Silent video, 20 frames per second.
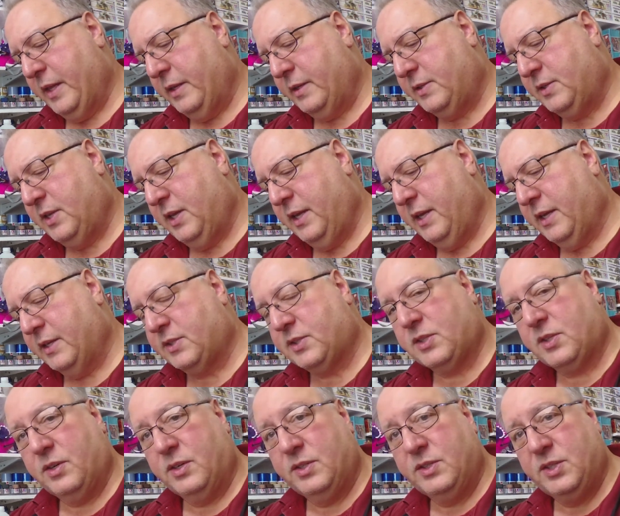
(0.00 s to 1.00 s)

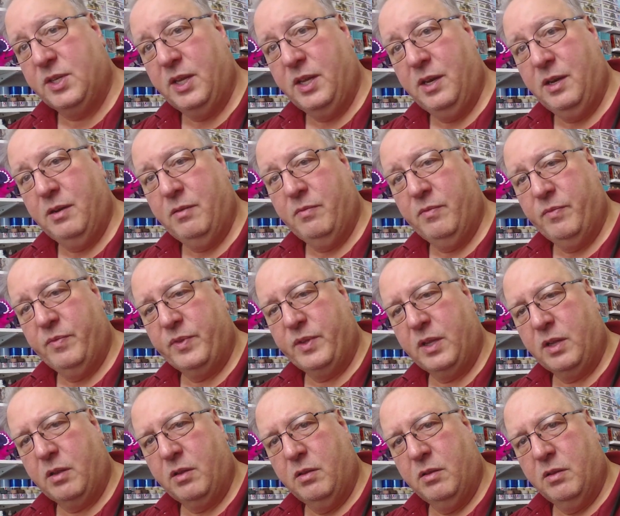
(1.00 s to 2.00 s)
TS13
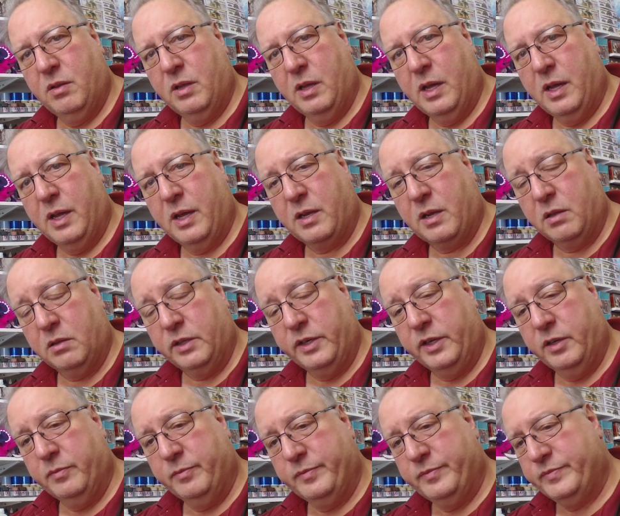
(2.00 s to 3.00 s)

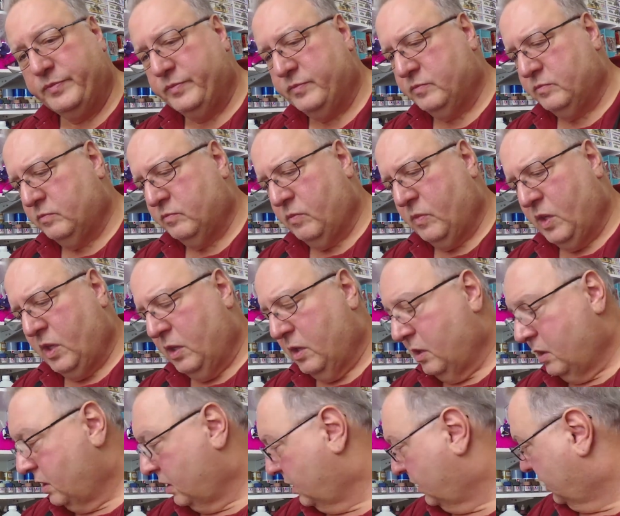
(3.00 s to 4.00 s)
clear.
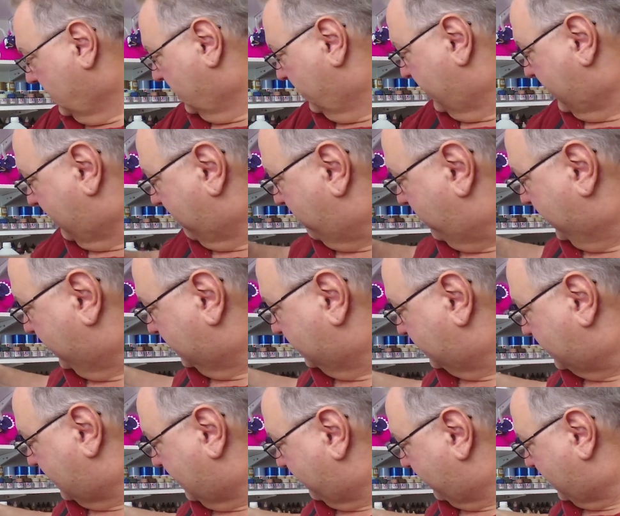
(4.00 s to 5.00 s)
And that
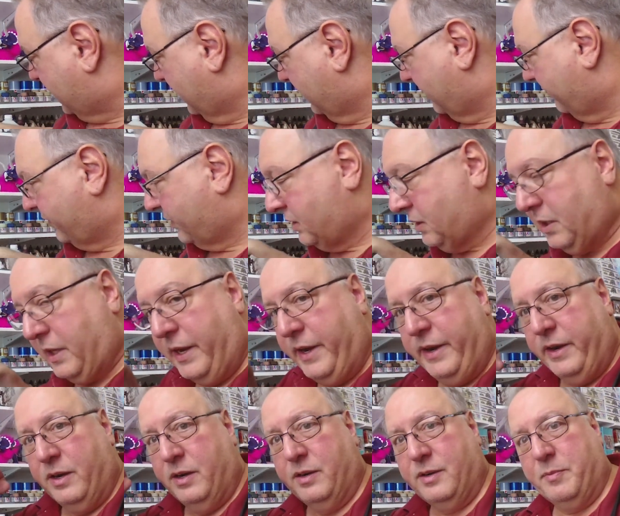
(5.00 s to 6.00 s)
builds up kind of a
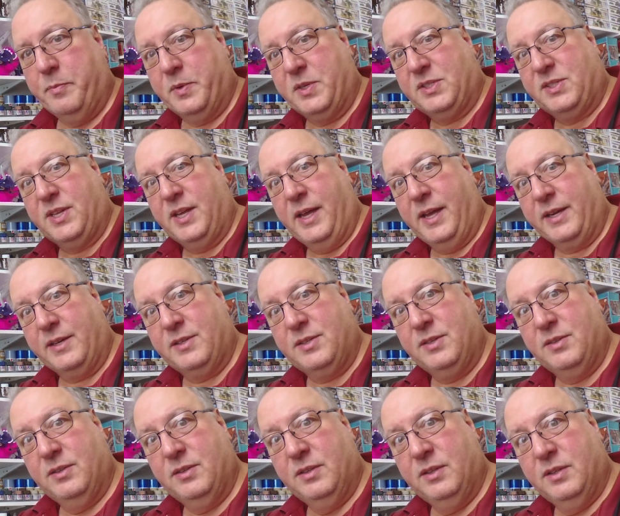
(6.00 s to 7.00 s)
layer to
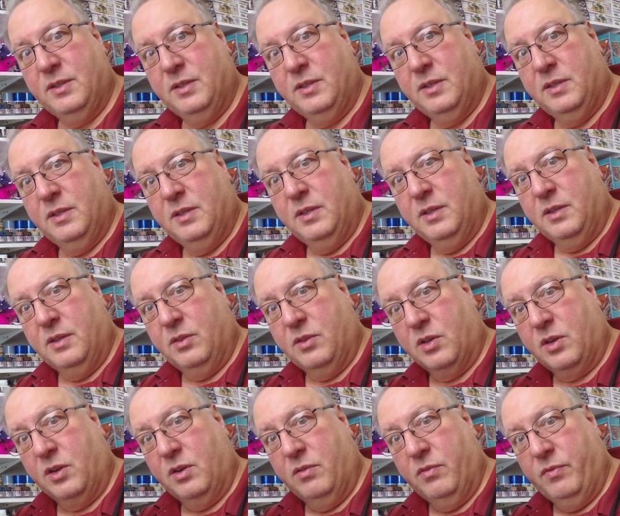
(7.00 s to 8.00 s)
protect
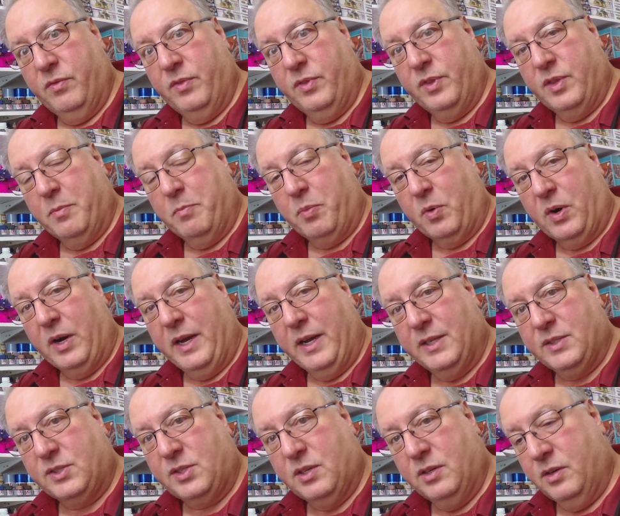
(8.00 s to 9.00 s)
the
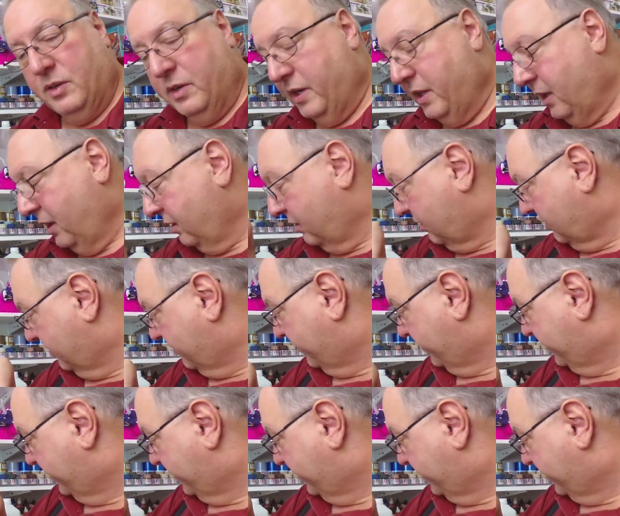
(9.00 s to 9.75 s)
brass underneath.